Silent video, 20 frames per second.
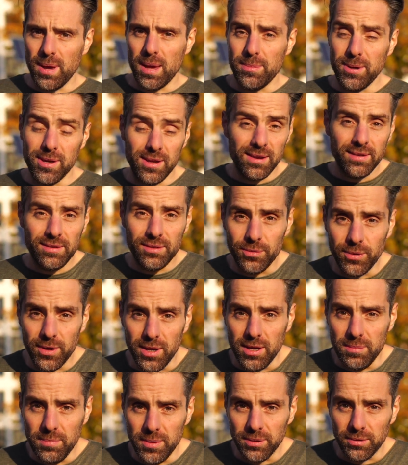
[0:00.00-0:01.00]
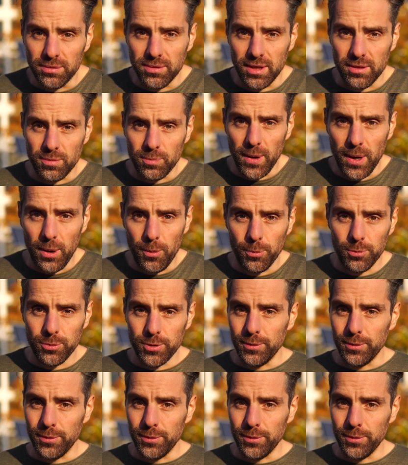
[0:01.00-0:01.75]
maybe into emails as well.